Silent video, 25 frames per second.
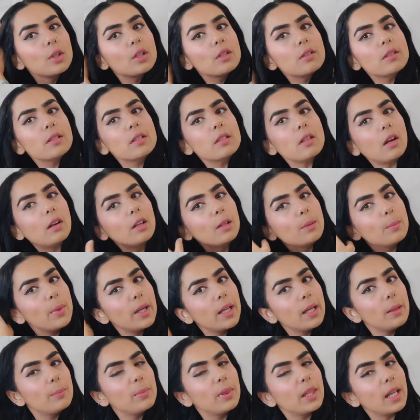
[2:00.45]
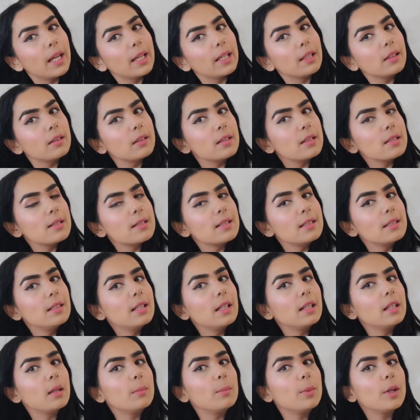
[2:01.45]
gonna start by applying this
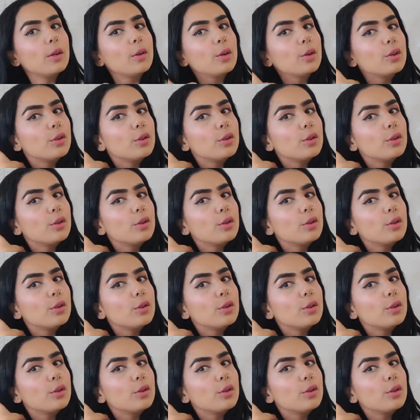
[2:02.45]
little bit